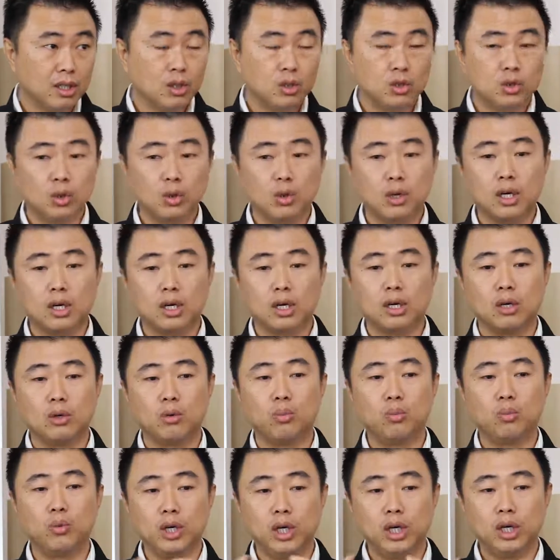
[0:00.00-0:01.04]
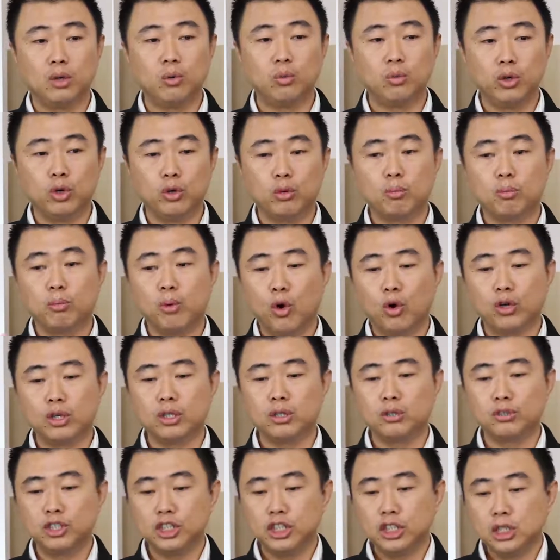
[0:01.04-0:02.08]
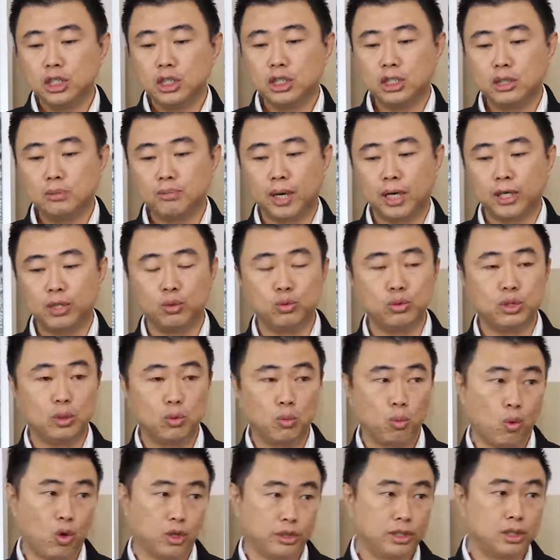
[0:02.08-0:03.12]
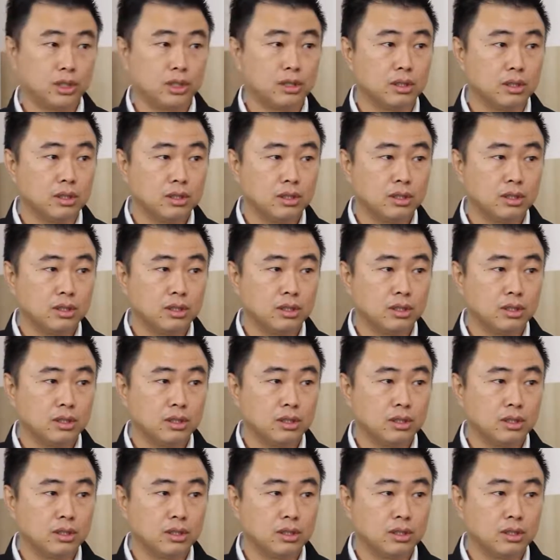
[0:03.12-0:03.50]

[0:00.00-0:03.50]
So we will model qi by using water.